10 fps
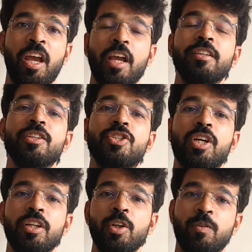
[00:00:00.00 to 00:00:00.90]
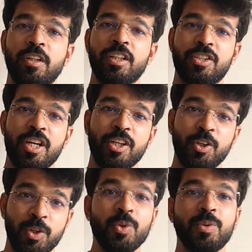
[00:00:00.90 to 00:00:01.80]
in the journey of
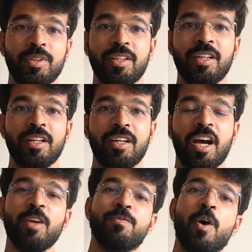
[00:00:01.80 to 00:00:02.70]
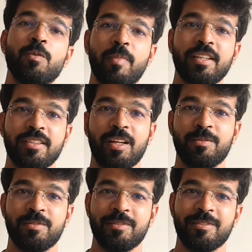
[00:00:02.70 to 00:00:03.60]
understanding you, I found
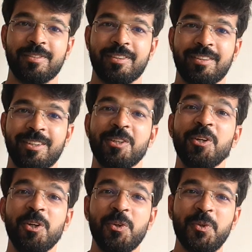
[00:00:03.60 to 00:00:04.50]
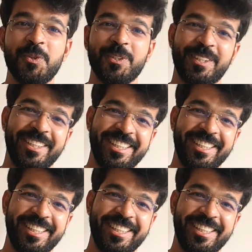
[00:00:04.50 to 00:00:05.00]
myself too.